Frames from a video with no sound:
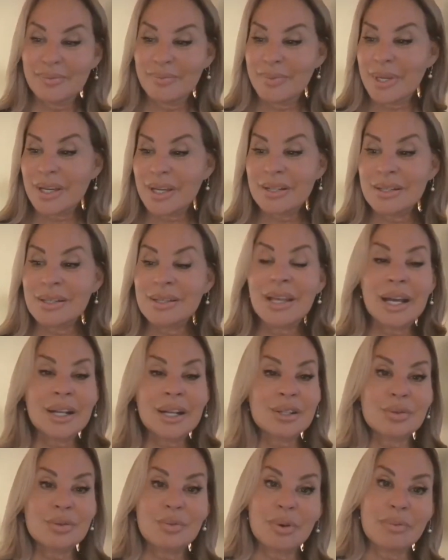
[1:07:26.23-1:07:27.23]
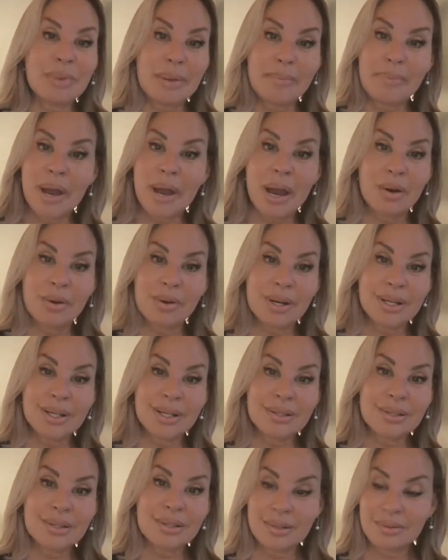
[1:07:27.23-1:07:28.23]
because that's where my power
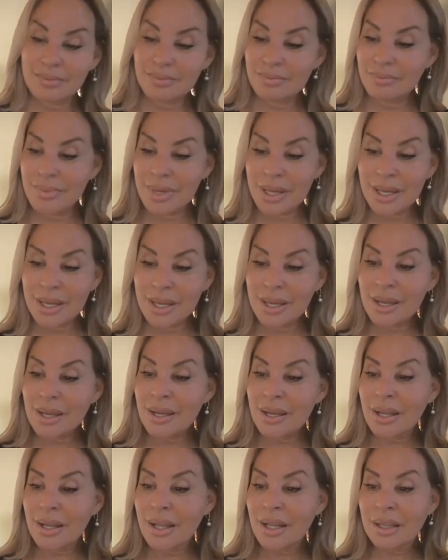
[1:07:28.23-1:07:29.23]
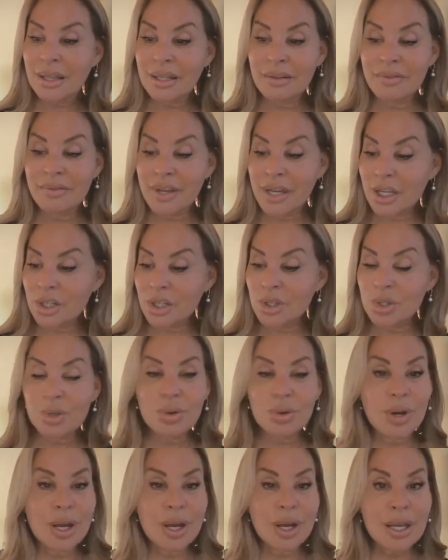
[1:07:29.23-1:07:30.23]
is. Me living in
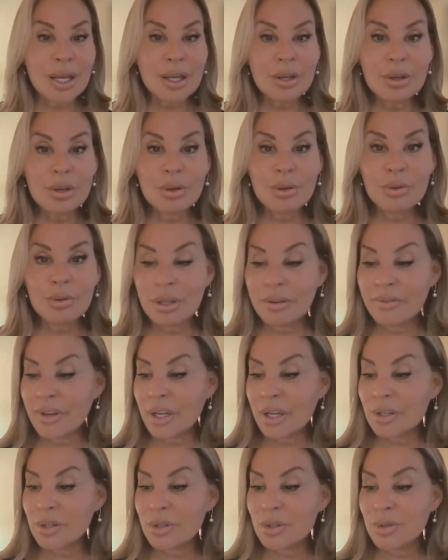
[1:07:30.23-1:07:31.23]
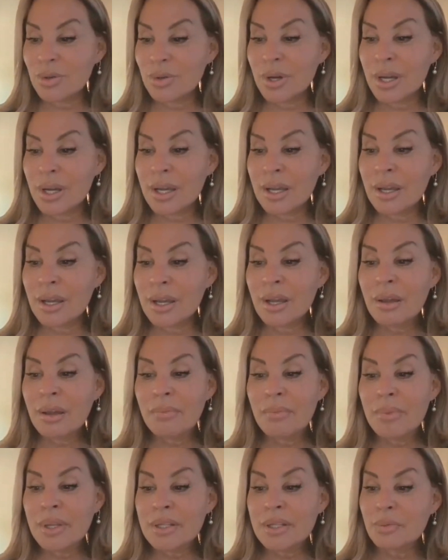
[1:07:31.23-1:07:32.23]
joy, you living in joy
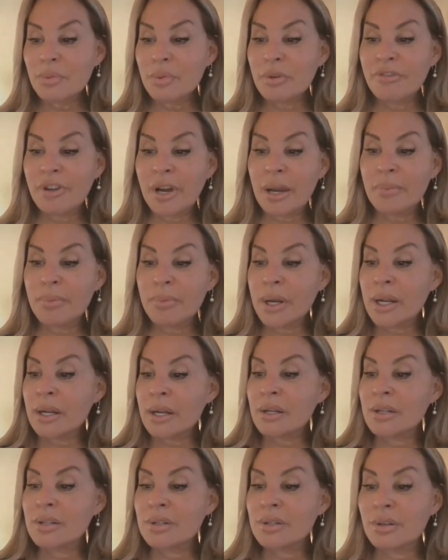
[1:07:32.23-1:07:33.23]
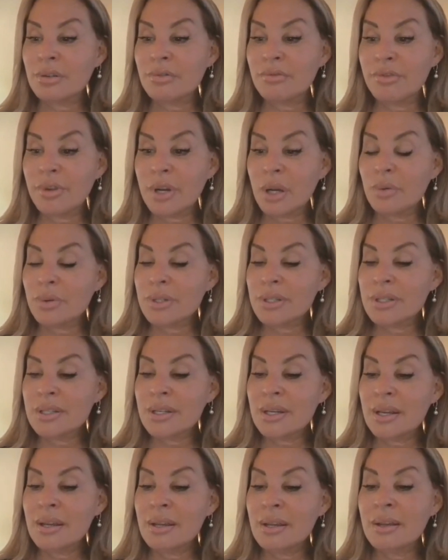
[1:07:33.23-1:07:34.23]
means that we vibrate at a certain
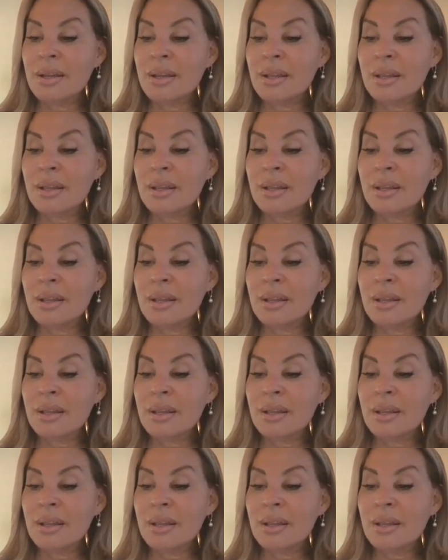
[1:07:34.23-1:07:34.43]
frequency